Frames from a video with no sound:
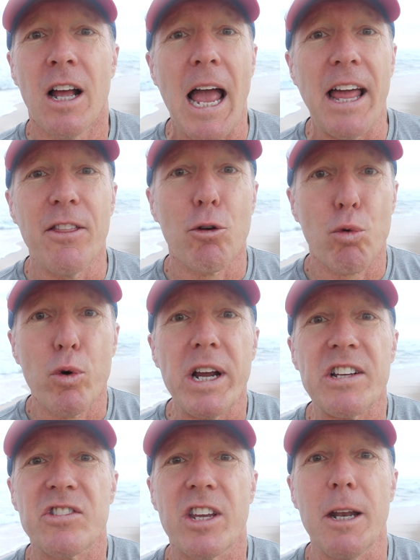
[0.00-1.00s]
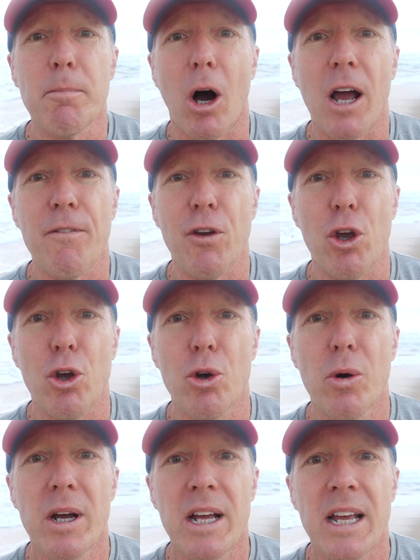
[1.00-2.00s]
And the risk, in my
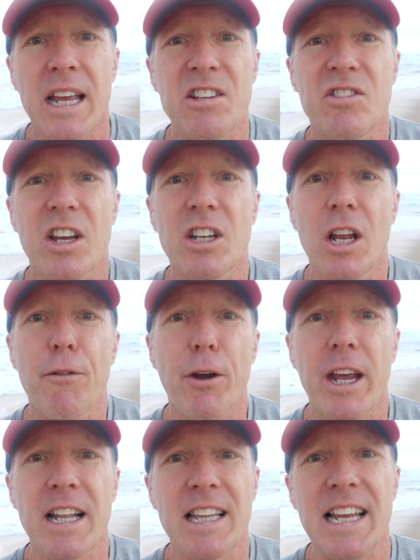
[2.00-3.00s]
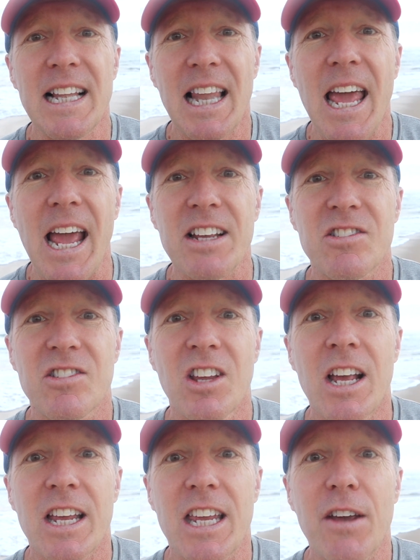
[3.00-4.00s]
view, is significantly less
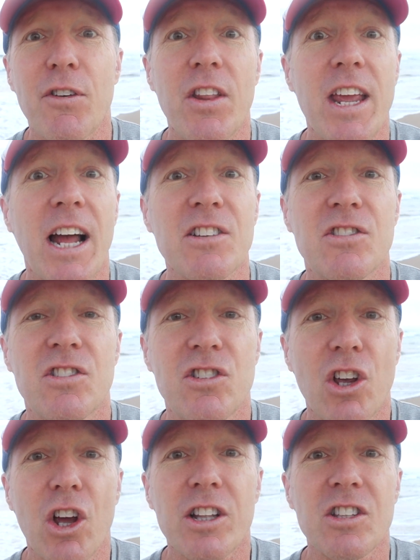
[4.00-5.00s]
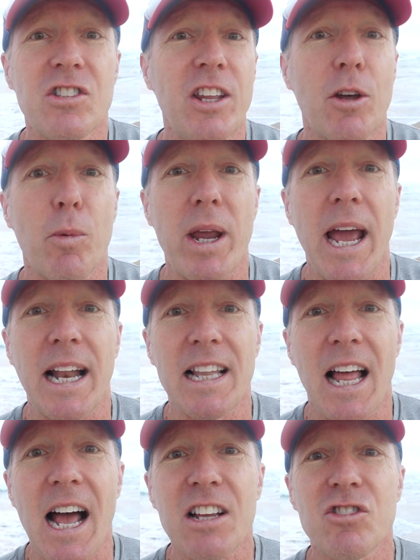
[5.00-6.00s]
given the uncertainty that we had
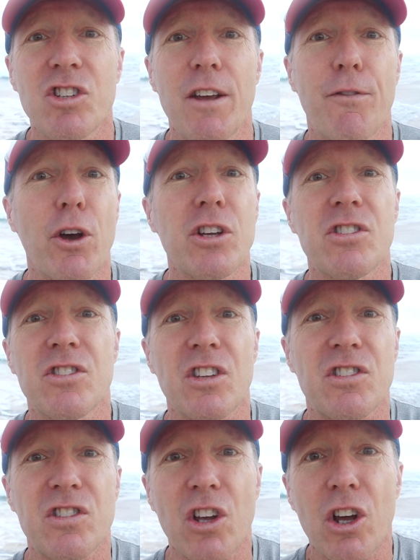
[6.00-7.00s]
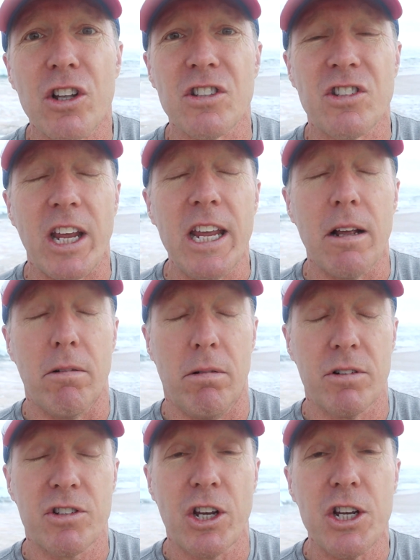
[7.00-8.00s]
last year versus the certainty,
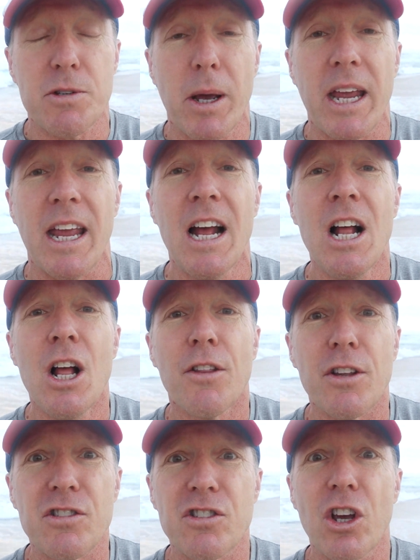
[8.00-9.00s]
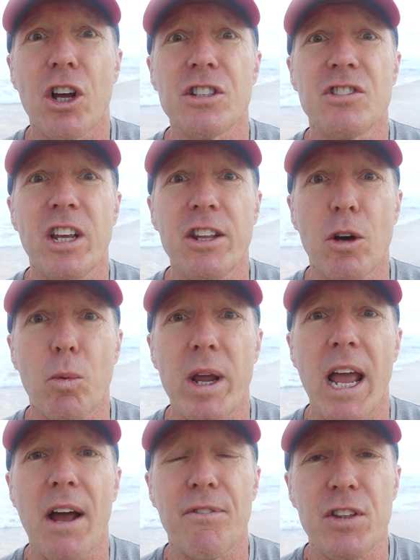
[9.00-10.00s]
the certainty that
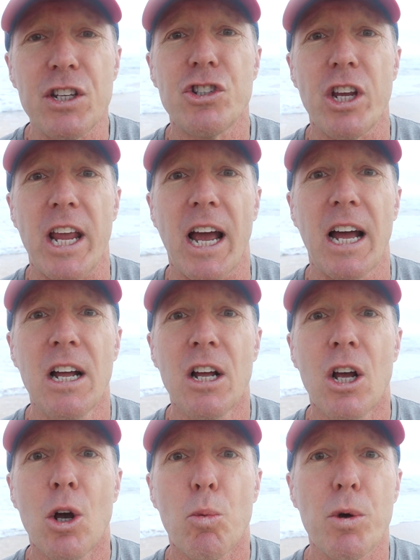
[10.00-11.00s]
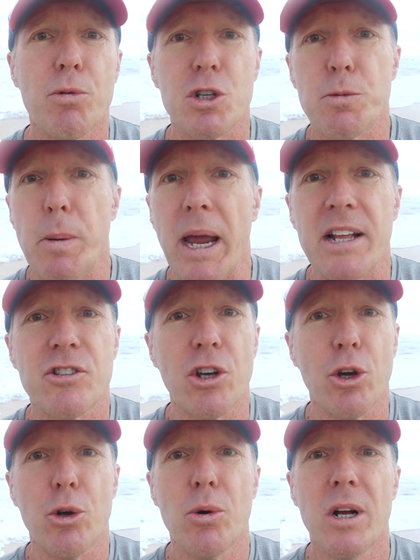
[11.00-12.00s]
we have this year with respect
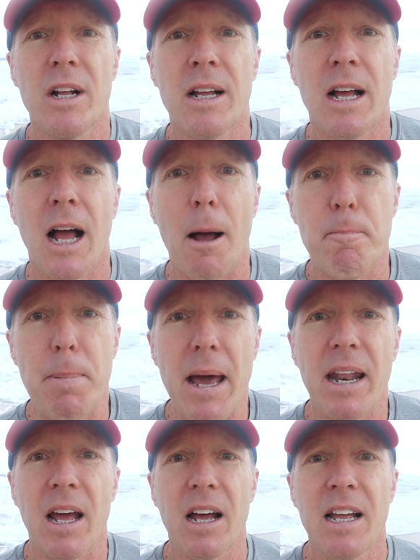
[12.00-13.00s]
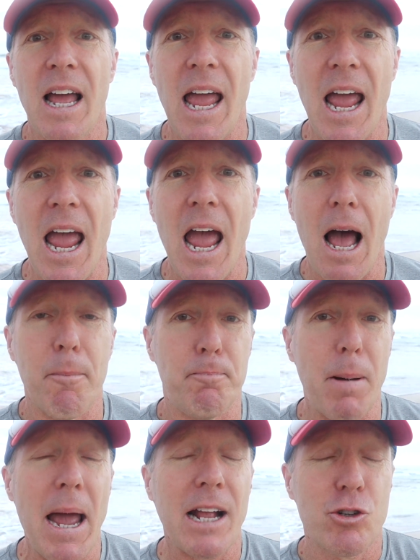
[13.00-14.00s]
to a
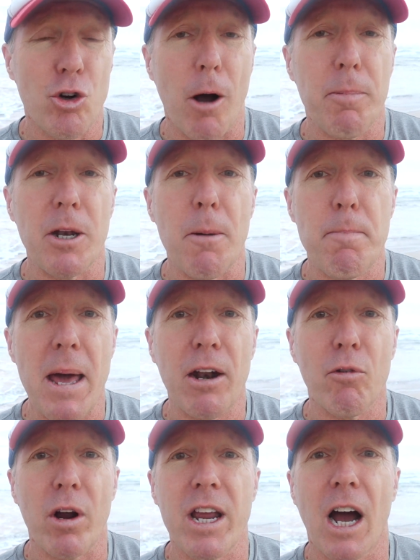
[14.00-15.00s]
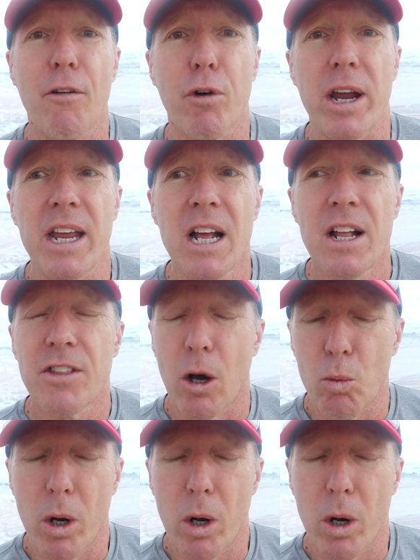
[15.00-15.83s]
backdrop and a better recovery that